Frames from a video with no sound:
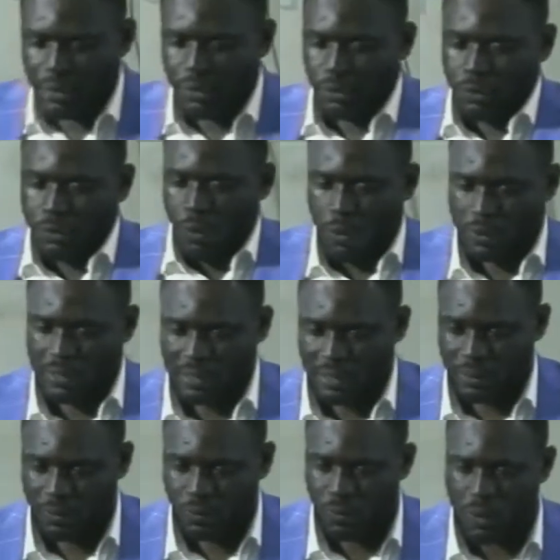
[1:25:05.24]
thought
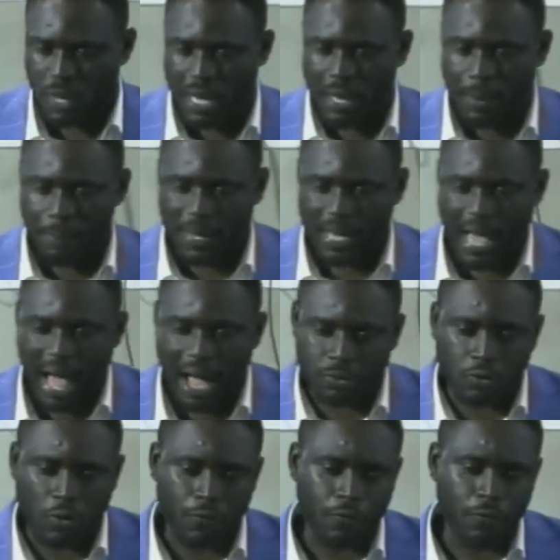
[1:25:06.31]
would help her.
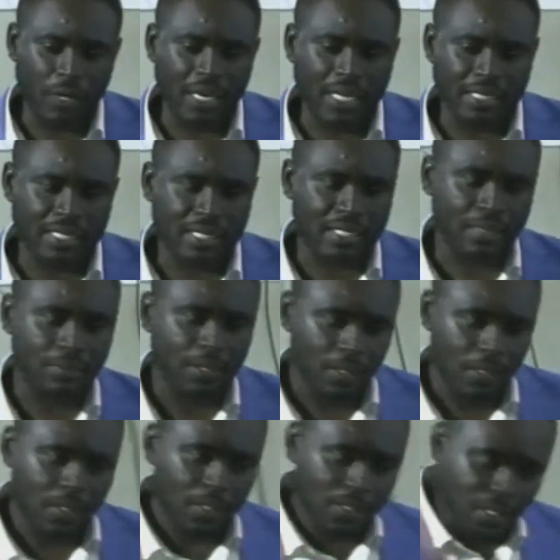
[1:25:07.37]
Out of relationship,
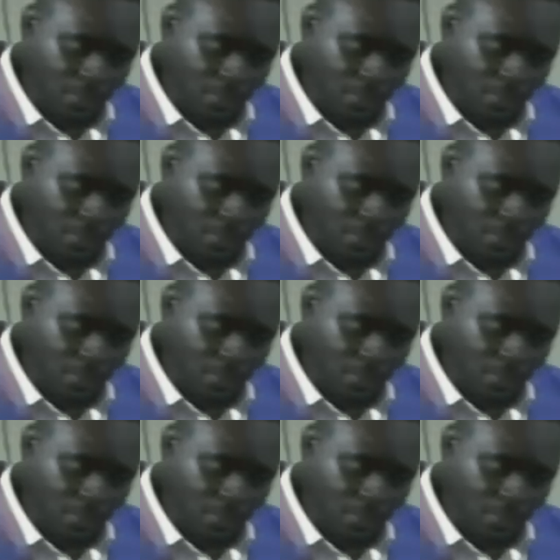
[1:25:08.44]
she